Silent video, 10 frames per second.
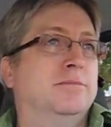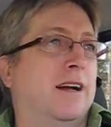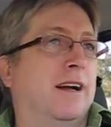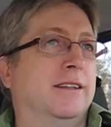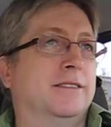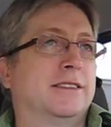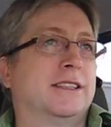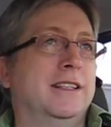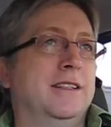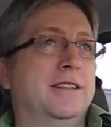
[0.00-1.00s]
I
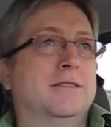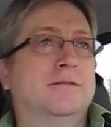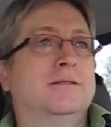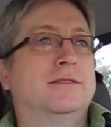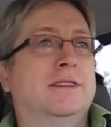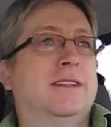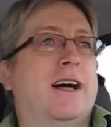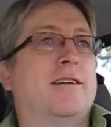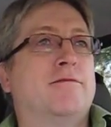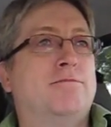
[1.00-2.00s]
see a
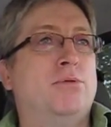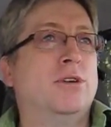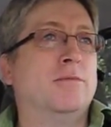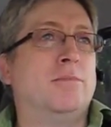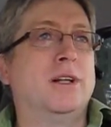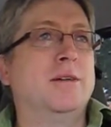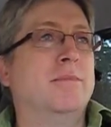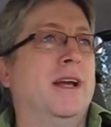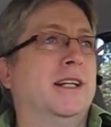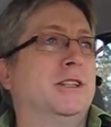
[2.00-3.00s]
lot of poor money
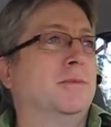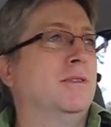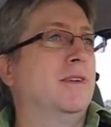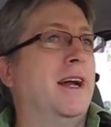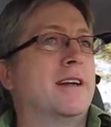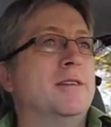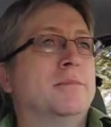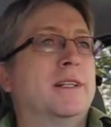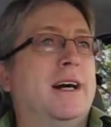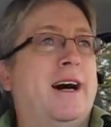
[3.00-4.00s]
management when I come
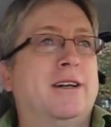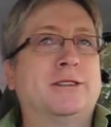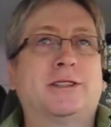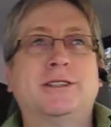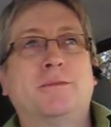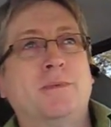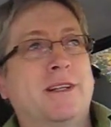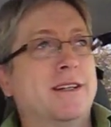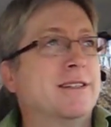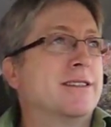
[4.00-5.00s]
to the house, just
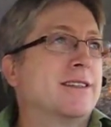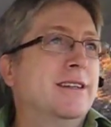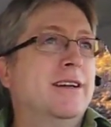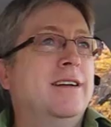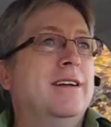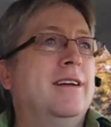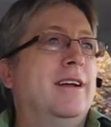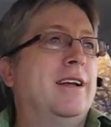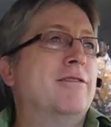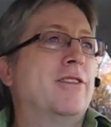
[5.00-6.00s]
because
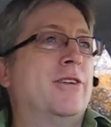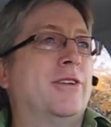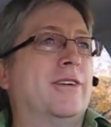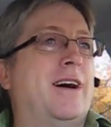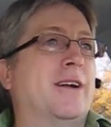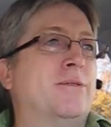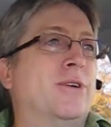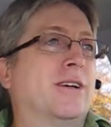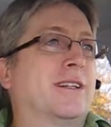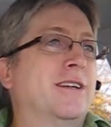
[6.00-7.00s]
even though they're out of
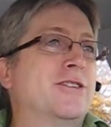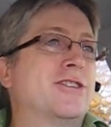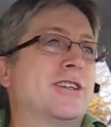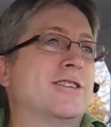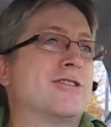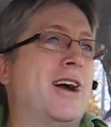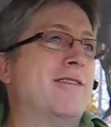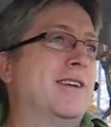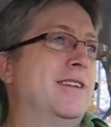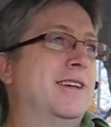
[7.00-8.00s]
work, they usually are
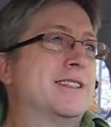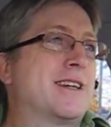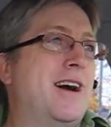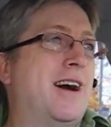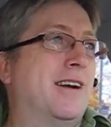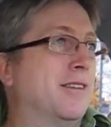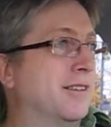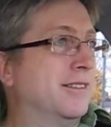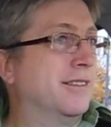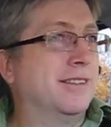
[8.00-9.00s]
driving a nice car.
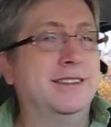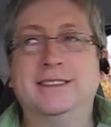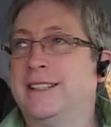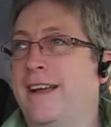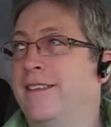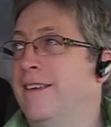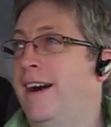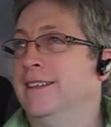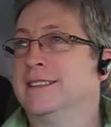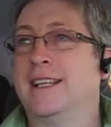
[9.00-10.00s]
Inside their
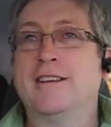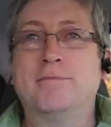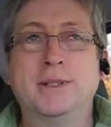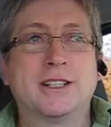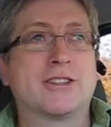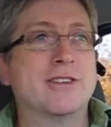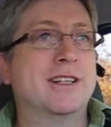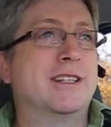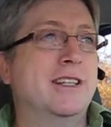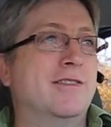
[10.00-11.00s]
house they have big
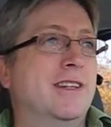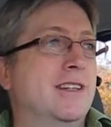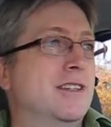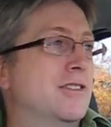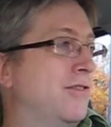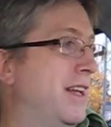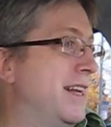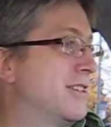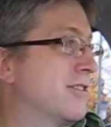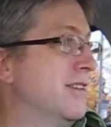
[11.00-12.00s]
screen TVs,
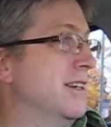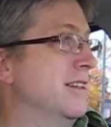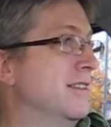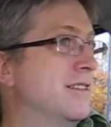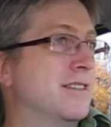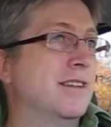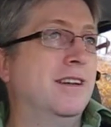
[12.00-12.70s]
flat screens,